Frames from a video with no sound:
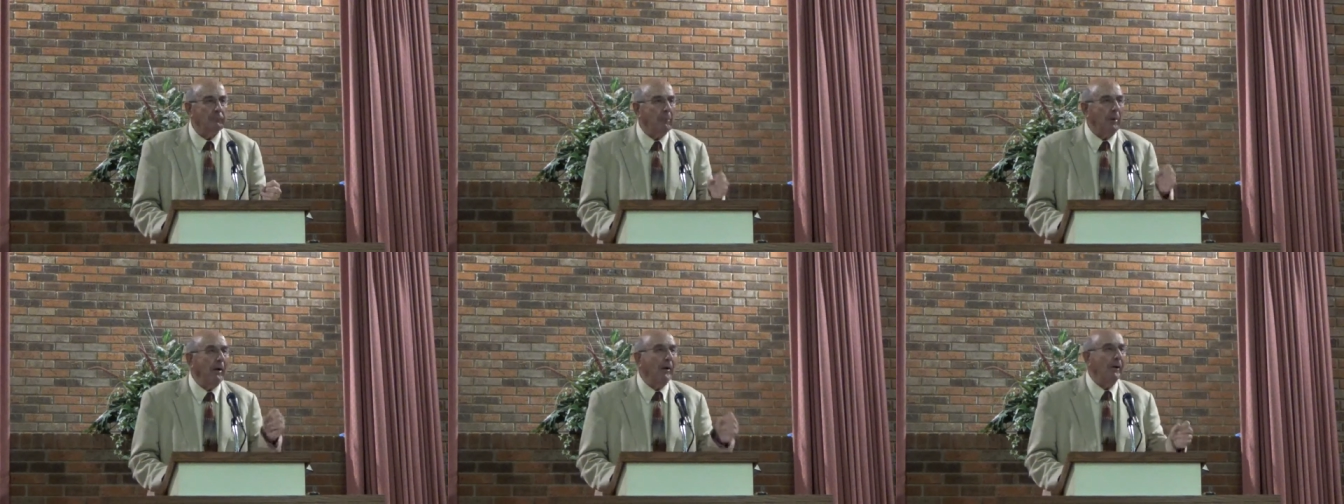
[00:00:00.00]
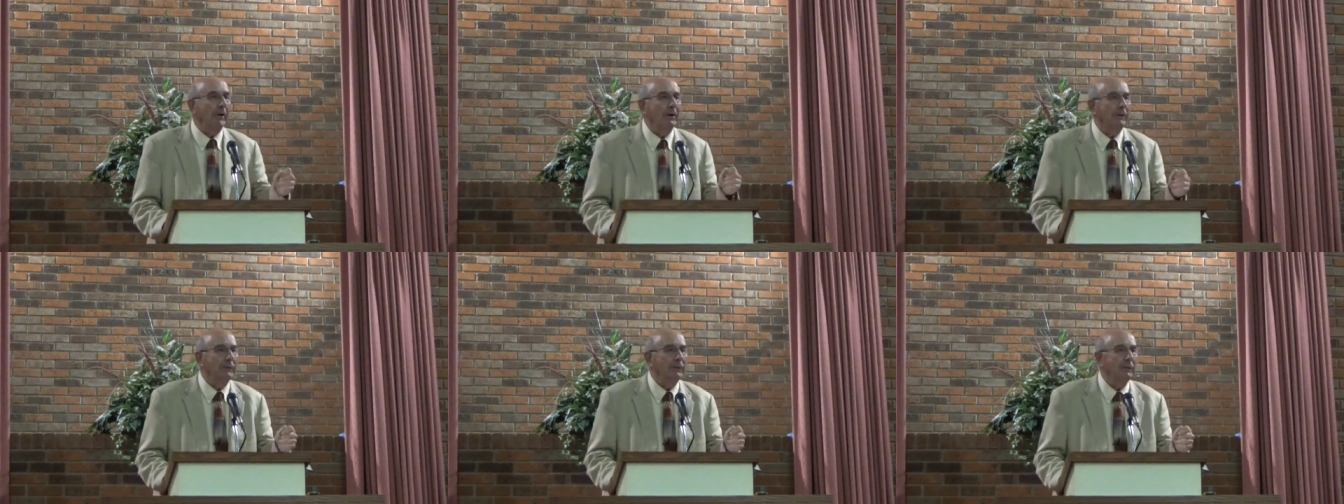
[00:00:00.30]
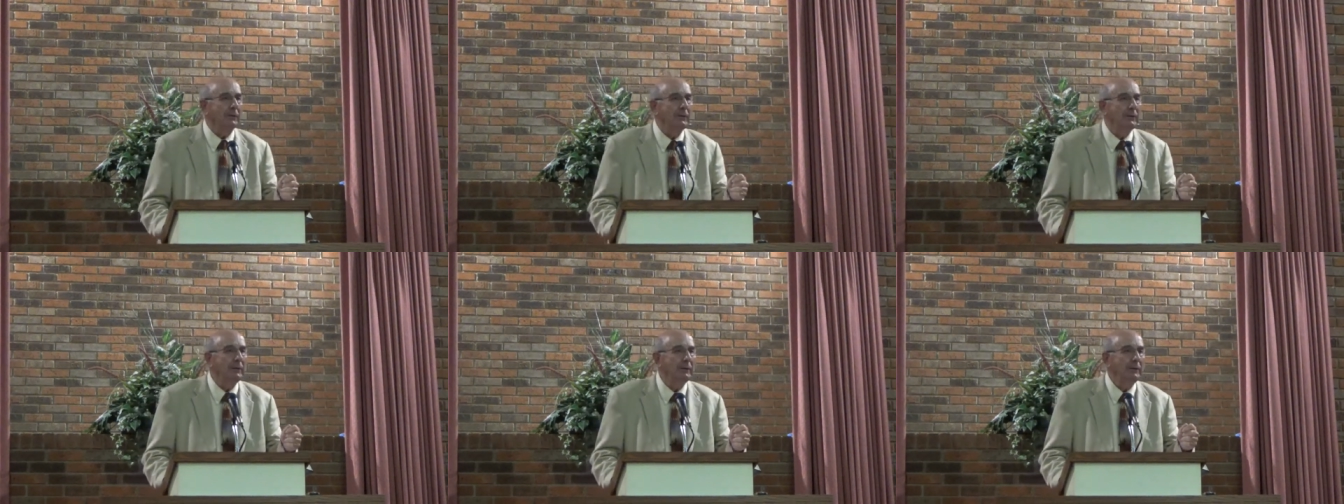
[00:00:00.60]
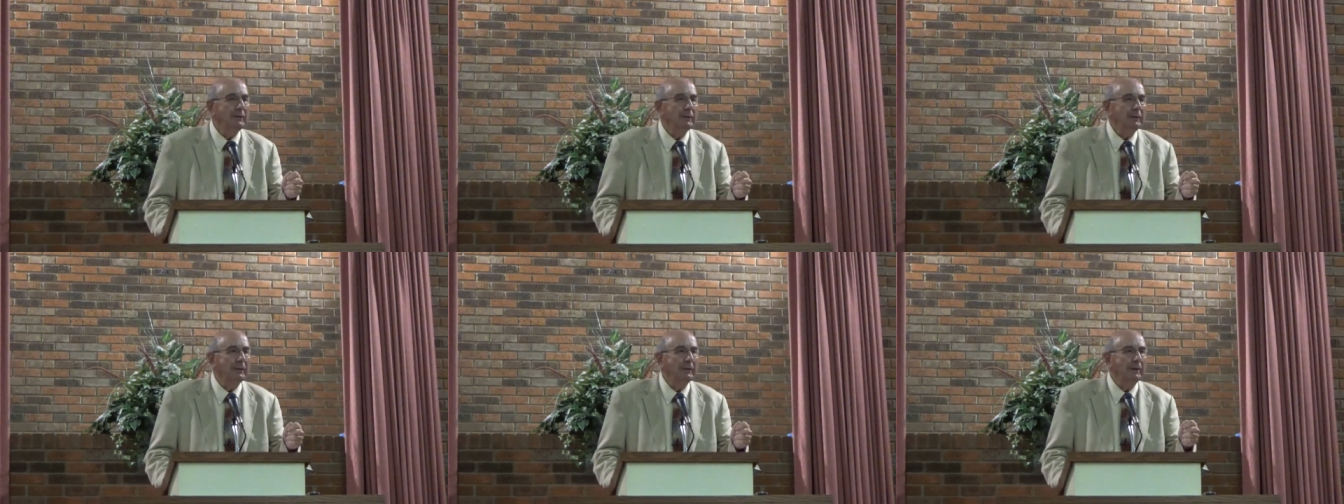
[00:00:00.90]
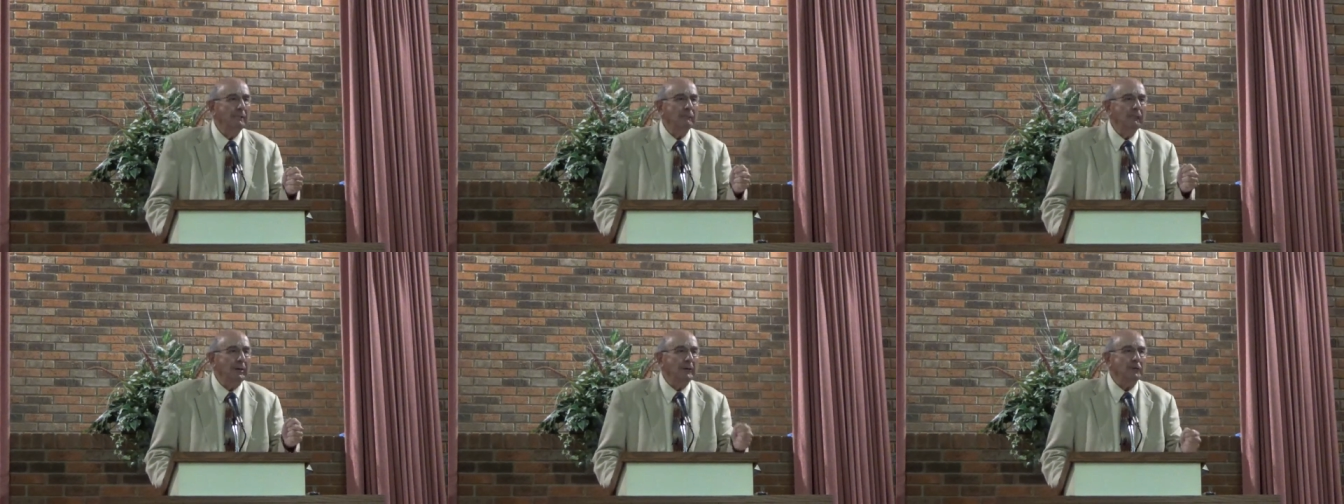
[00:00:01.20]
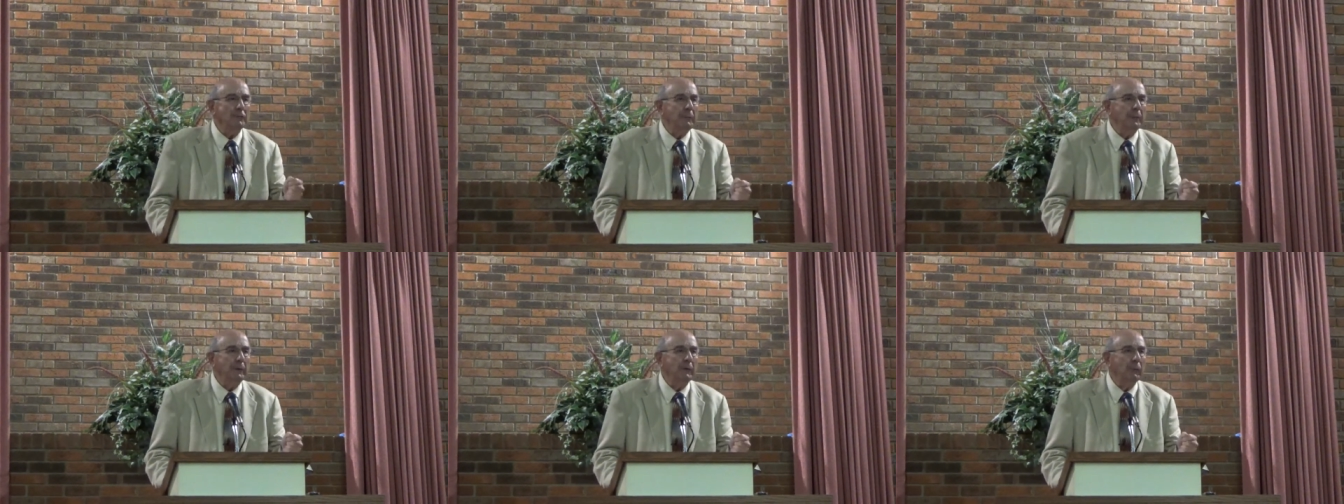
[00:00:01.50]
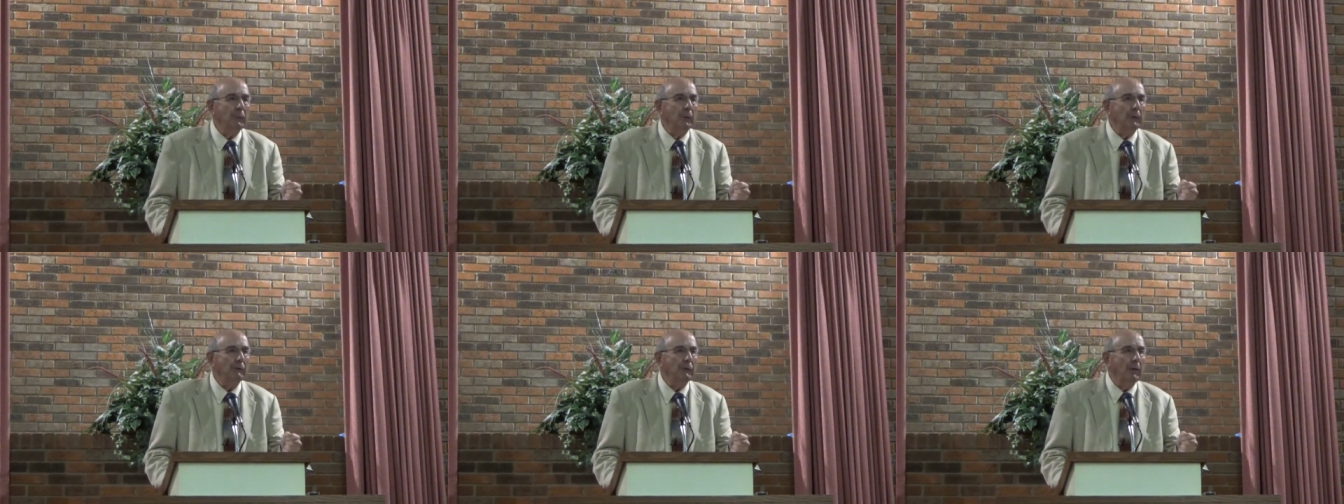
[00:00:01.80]
But it must be the
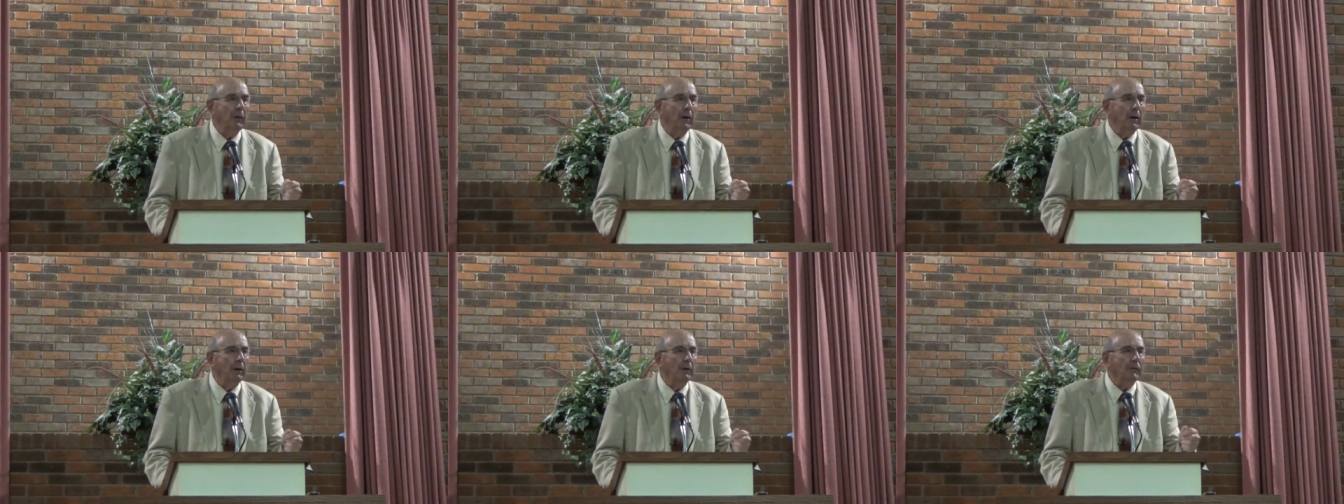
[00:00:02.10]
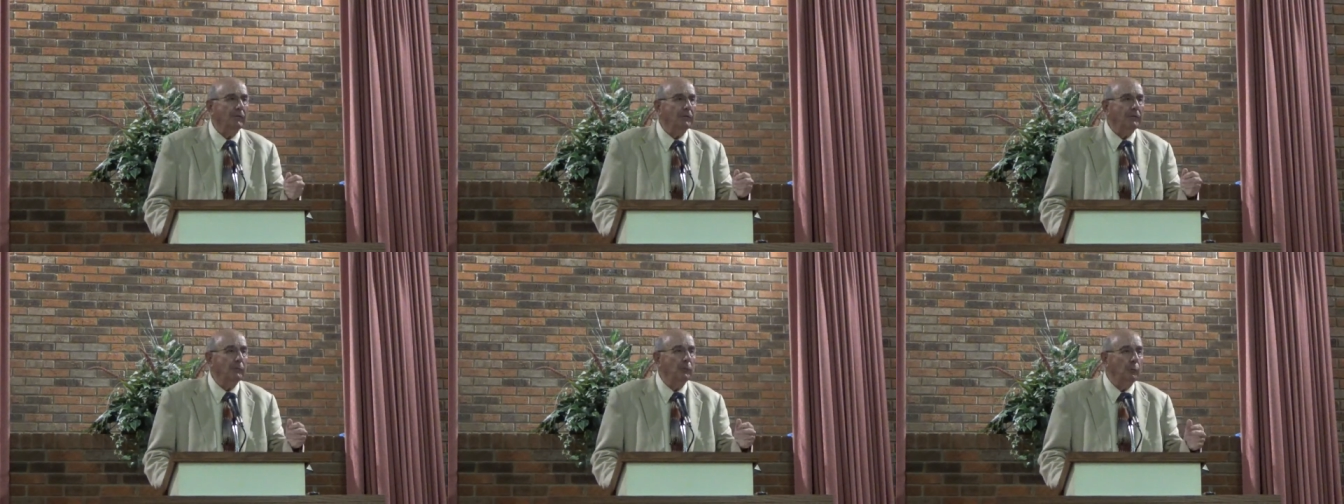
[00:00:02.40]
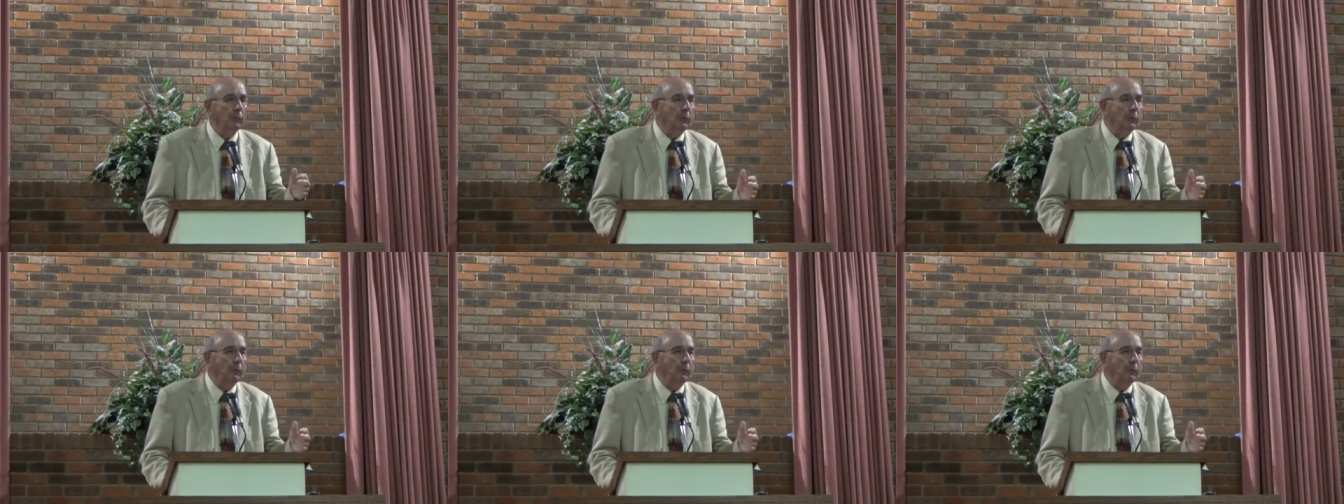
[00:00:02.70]
will of God.